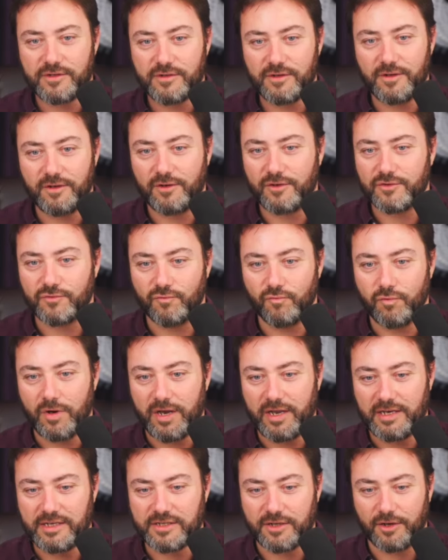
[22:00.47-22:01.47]
Looks
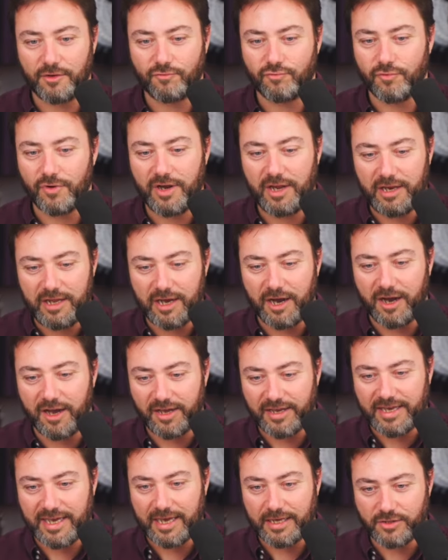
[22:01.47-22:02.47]
really solid, really
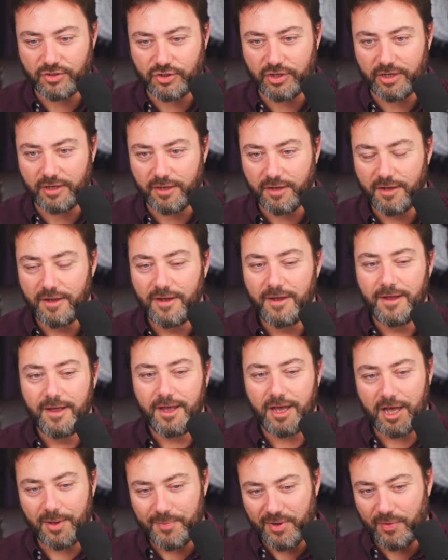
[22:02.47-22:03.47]
eye-catching.
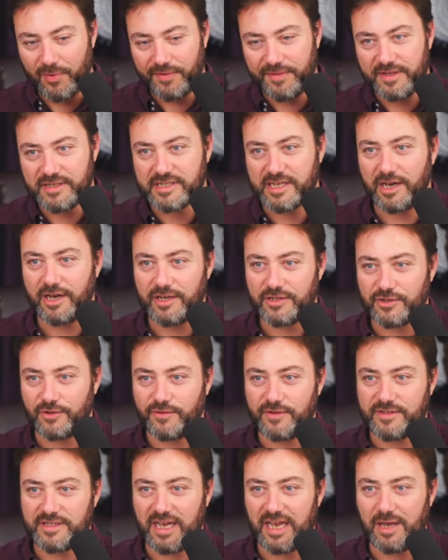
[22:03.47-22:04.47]
I bet when this guy is on
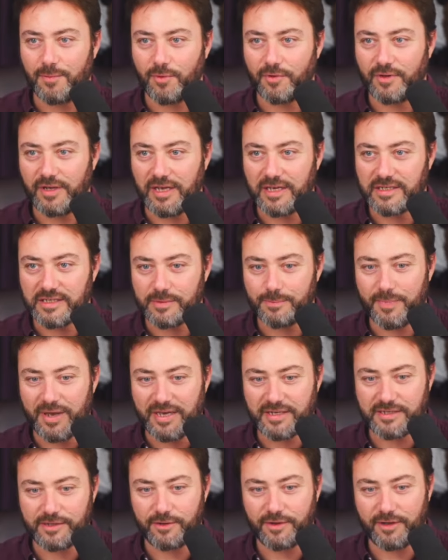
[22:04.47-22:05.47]
the table, he is the
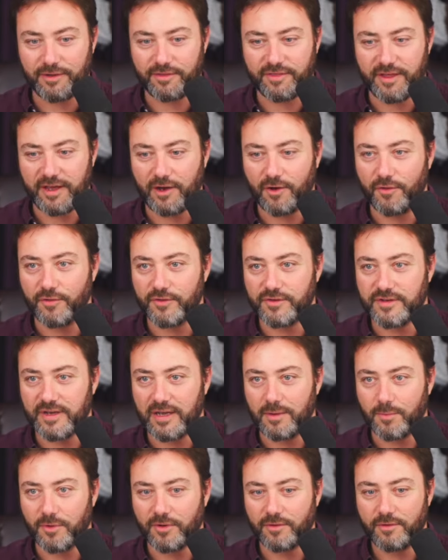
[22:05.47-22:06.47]
best looking thing on the
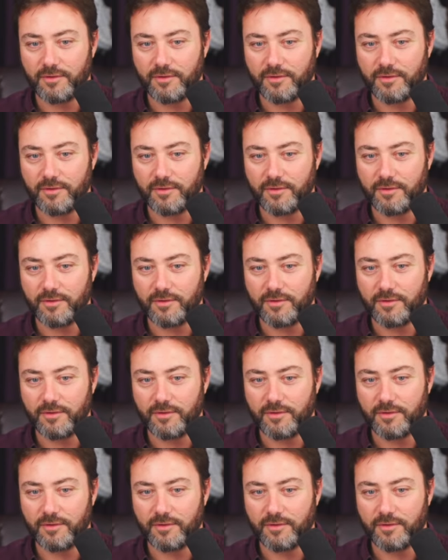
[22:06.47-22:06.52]
table.